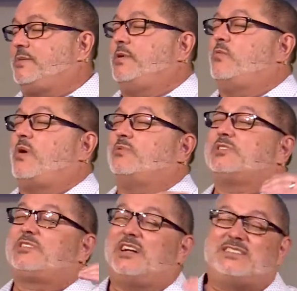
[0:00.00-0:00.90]
and what was
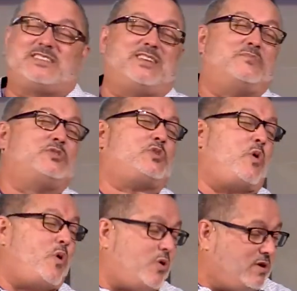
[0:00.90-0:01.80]
done to them was
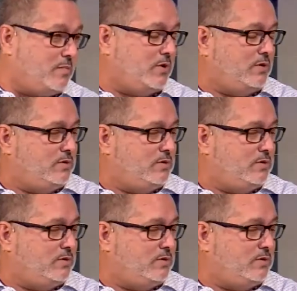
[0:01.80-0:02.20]
horrible,